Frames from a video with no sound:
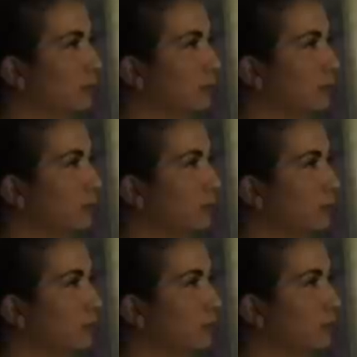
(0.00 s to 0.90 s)

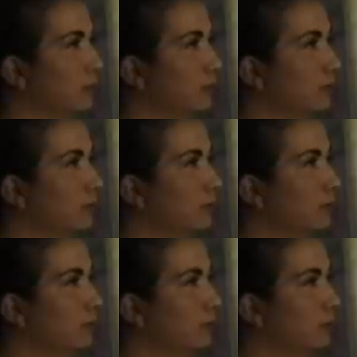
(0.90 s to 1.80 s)

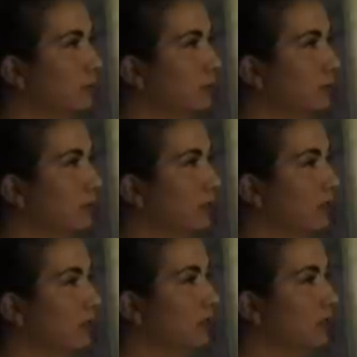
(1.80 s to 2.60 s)
Nothing is said.